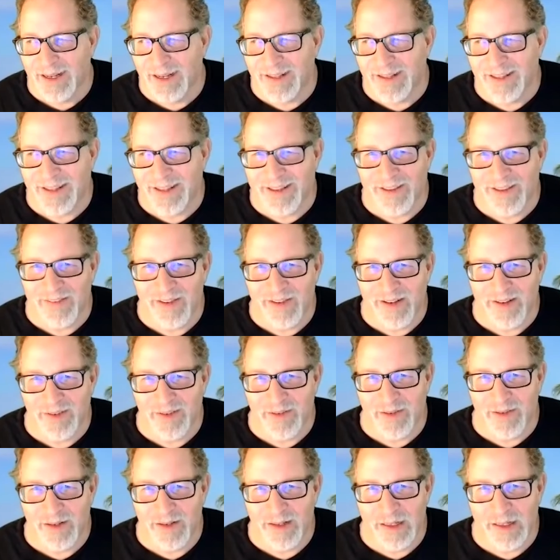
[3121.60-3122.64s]
that they said,
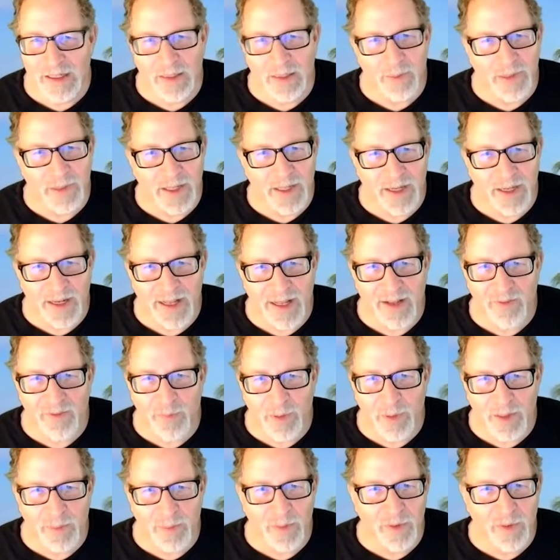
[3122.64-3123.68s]
no, we got to have
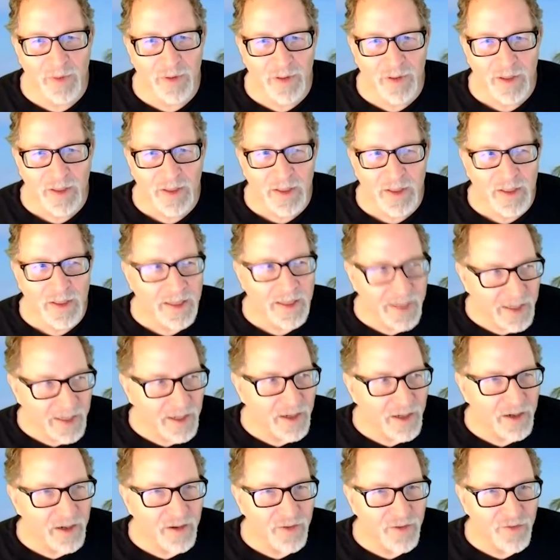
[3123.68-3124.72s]
people
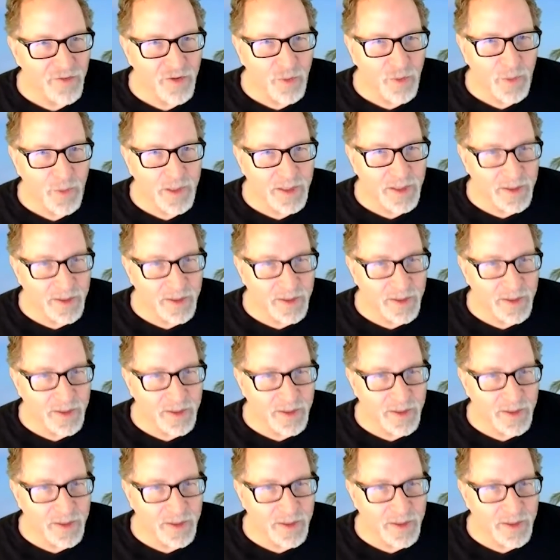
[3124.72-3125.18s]
here so we can